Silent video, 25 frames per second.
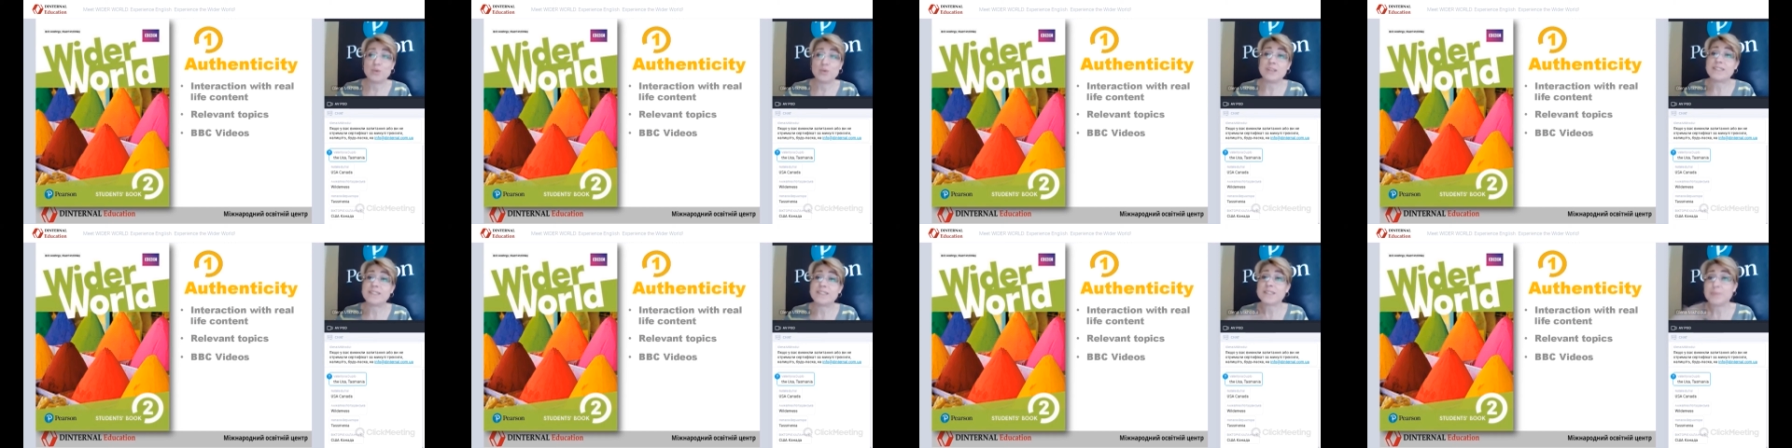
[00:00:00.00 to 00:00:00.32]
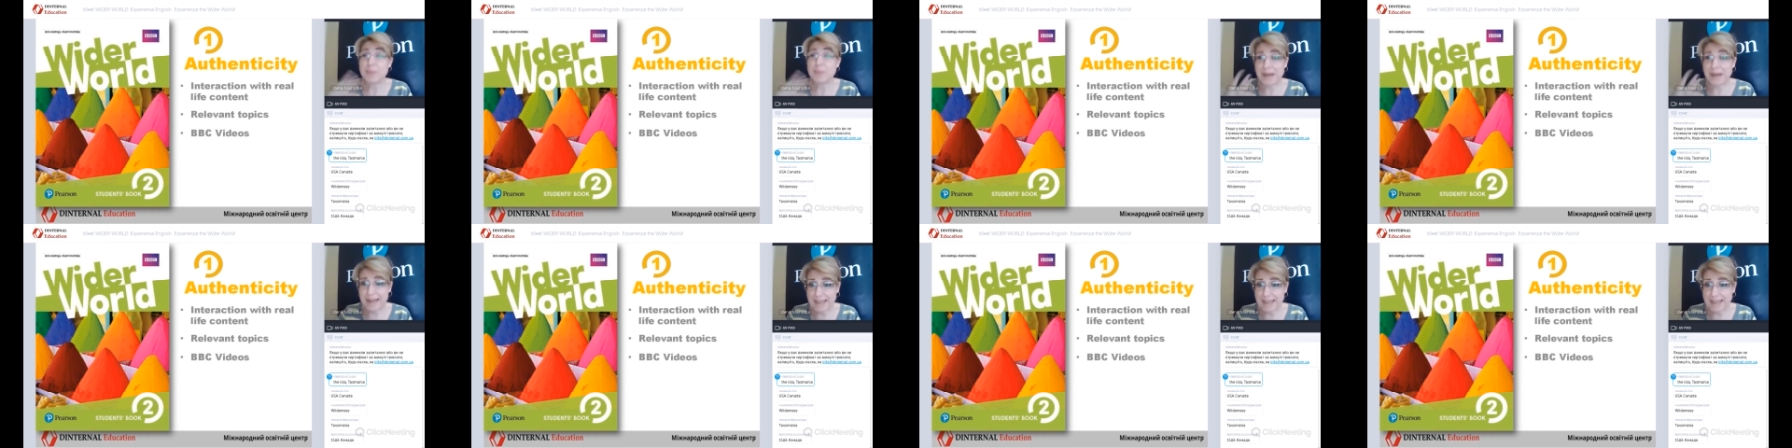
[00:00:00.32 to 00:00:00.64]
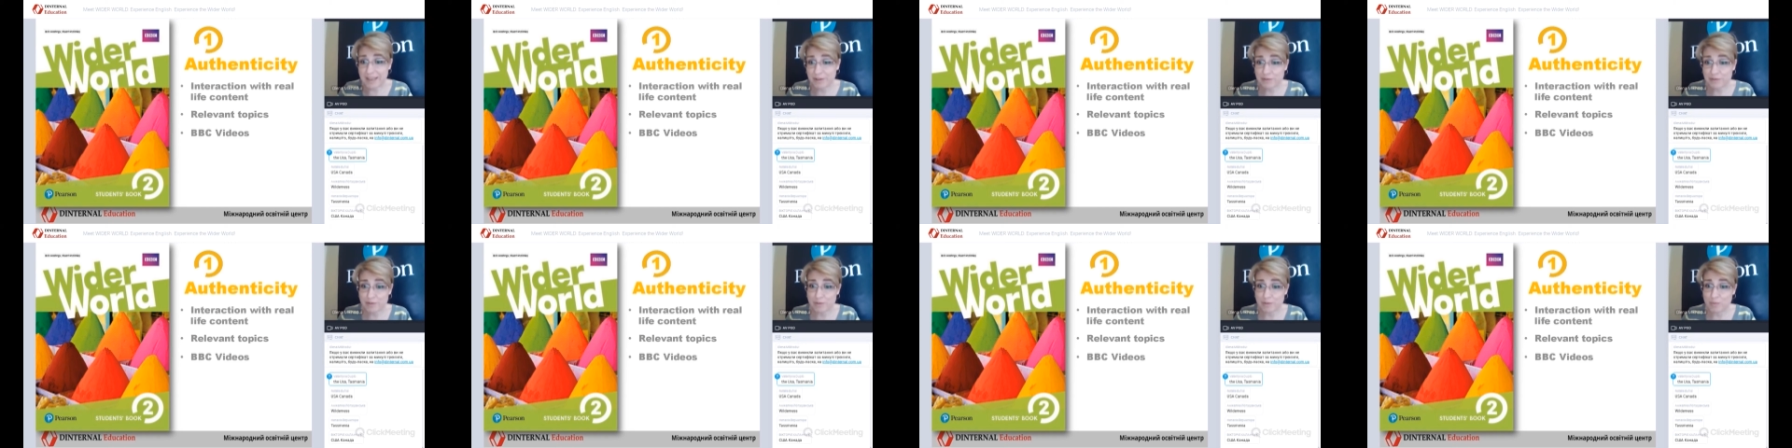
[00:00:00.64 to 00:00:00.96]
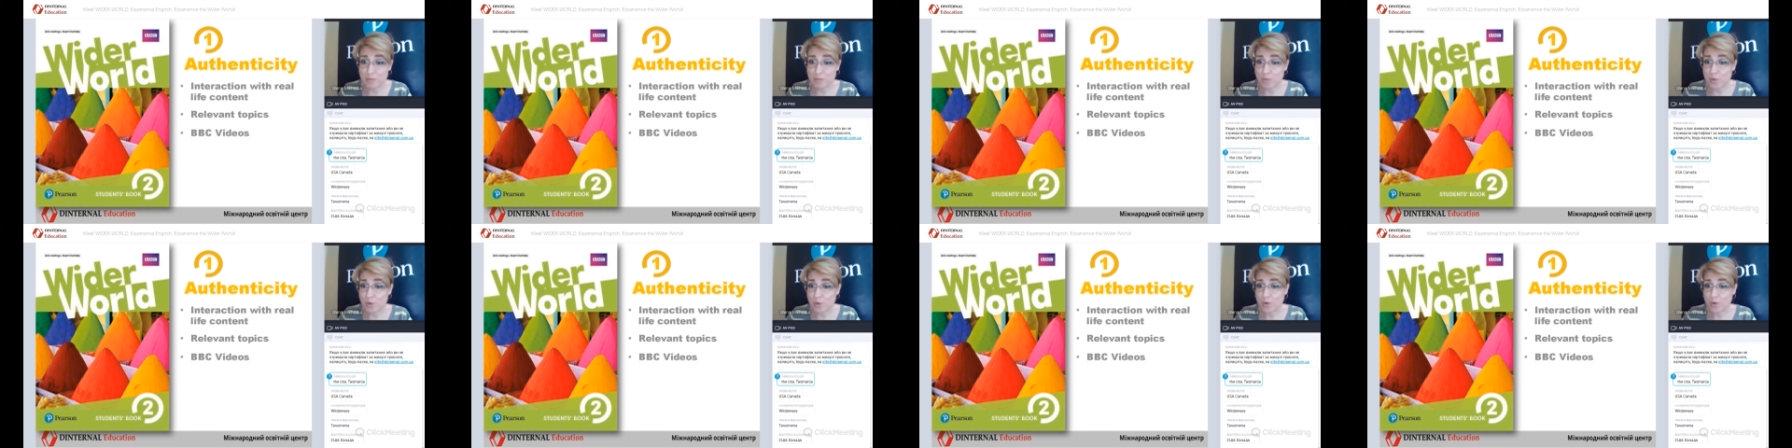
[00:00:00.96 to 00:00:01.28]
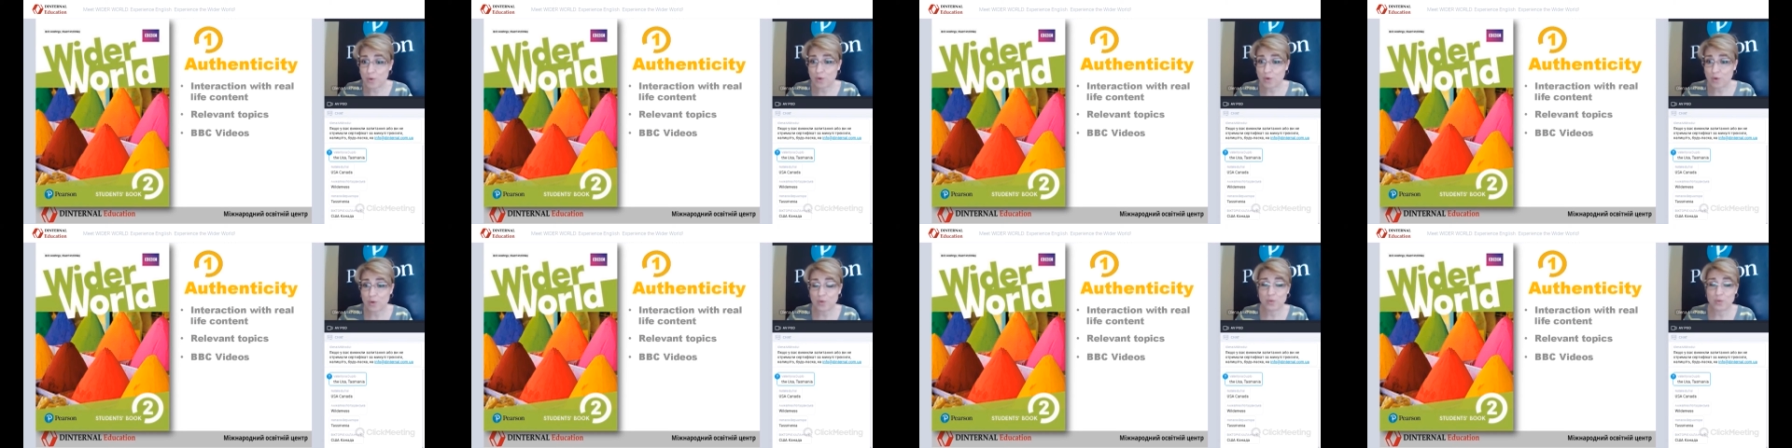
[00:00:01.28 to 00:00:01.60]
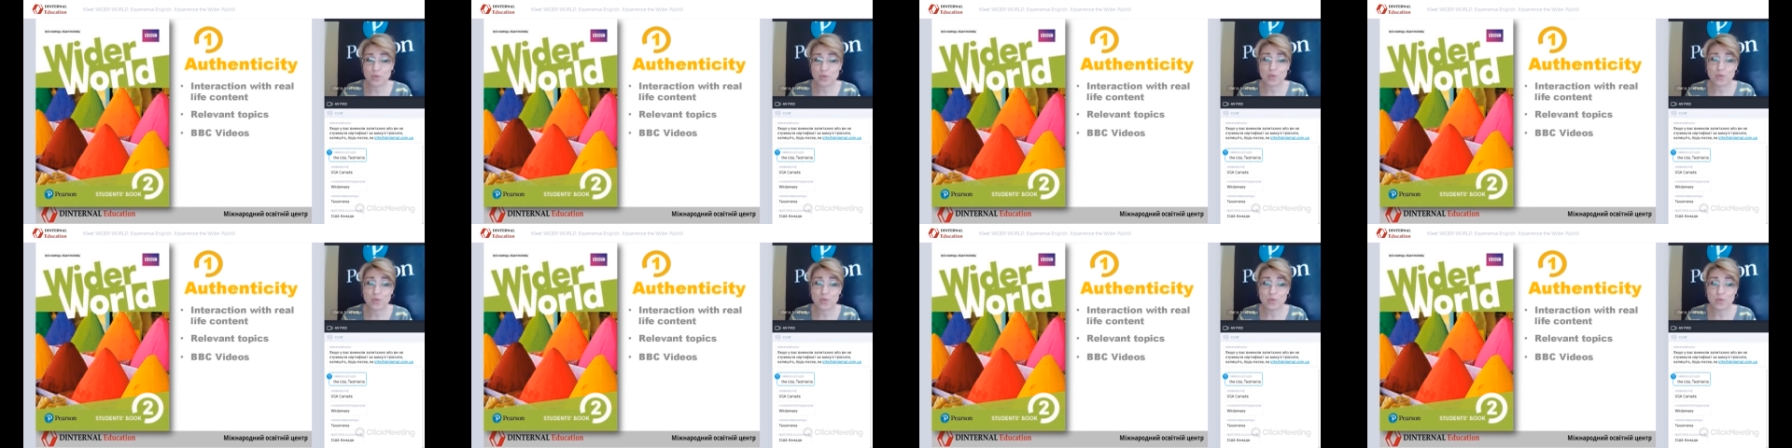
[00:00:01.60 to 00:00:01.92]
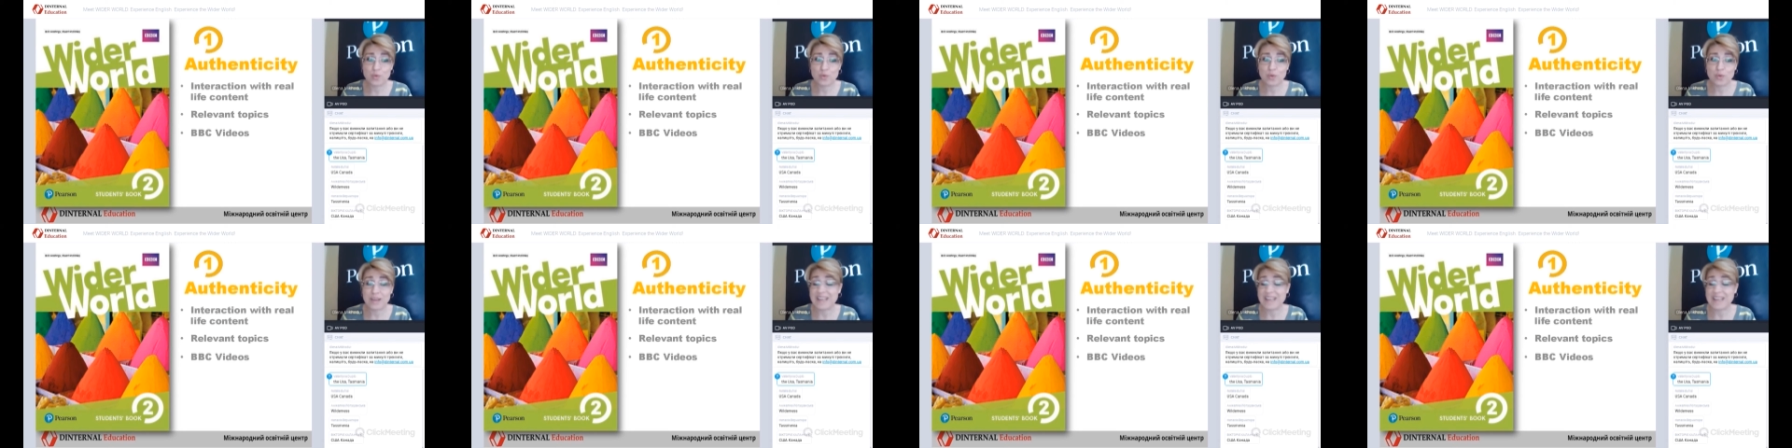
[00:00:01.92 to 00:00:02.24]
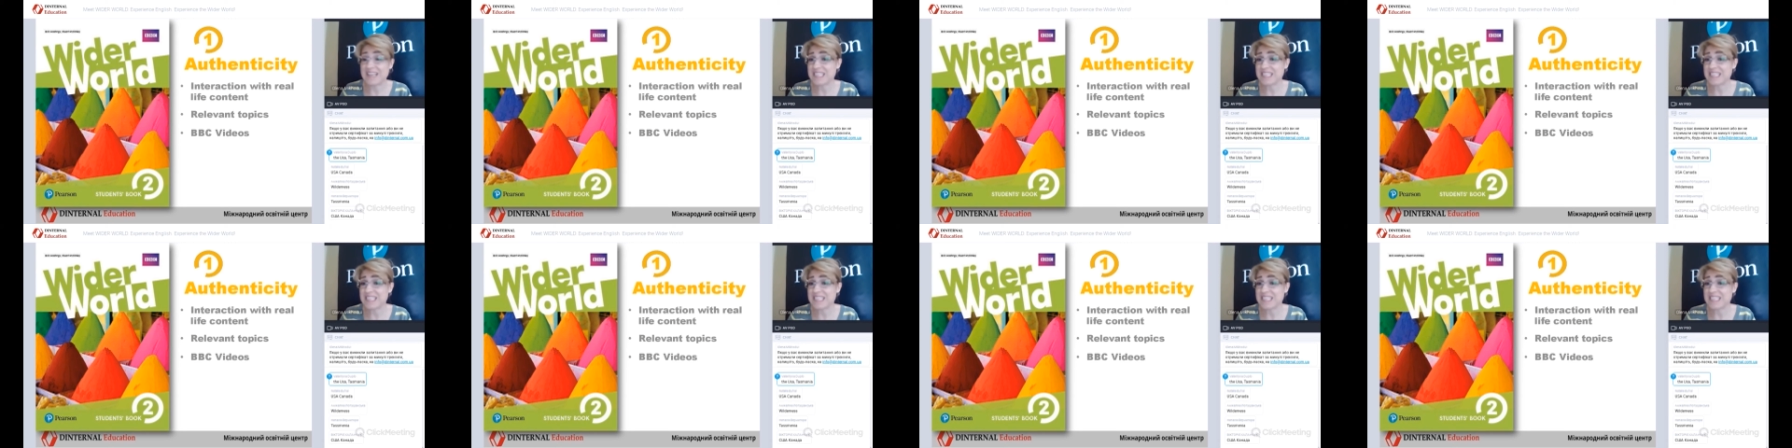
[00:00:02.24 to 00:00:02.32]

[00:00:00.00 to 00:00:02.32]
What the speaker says: aspire for more, who